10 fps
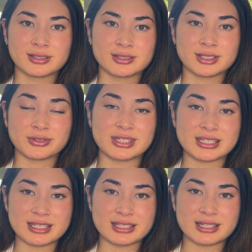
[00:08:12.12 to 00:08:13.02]
So
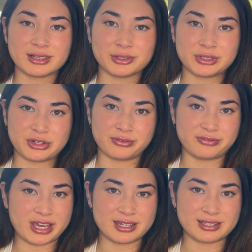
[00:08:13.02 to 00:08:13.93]
this is the luteal
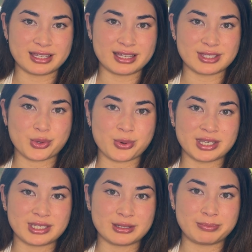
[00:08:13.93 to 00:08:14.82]
phase. It's going
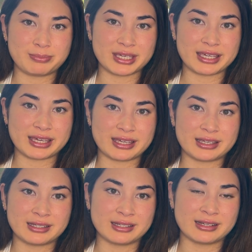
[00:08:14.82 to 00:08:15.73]
to
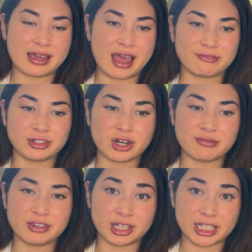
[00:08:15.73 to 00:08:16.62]
begin after
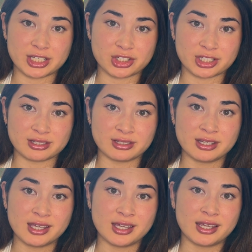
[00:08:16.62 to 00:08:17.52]
ovulation
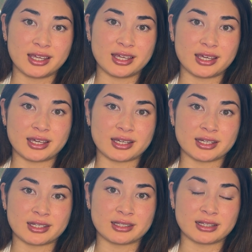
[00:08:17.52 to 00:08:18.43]

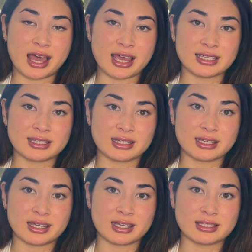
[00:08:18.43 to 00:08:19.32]
and last
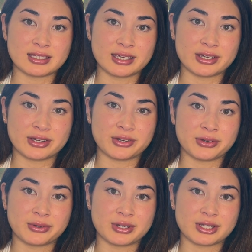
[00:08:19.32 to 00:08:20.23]

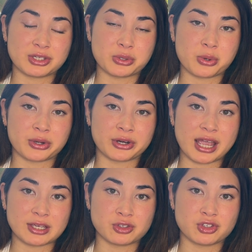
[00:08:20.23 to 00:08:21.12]
until your
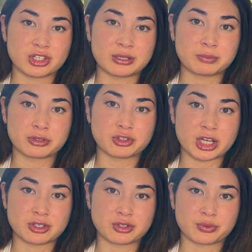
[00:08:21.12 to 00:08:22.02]
estrogen and
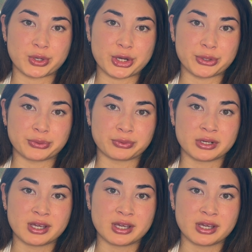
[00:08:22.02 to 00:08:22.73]
progesterone